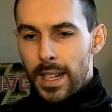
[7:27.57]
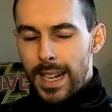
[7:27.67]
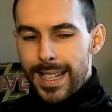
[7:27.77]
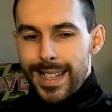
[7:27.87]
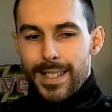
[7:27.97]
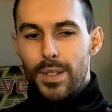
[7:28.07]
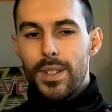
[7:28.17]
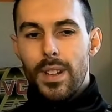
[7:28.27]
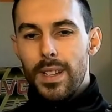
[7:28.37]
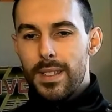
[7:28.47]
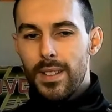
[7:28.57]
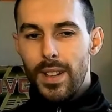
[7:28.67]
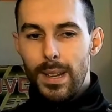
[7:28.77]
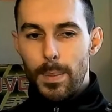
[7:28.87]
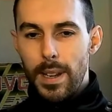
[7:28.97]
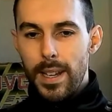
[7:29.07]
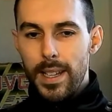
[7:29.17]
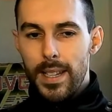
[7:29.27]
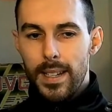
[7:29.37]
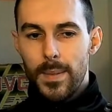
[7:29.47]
it's just not his style of play.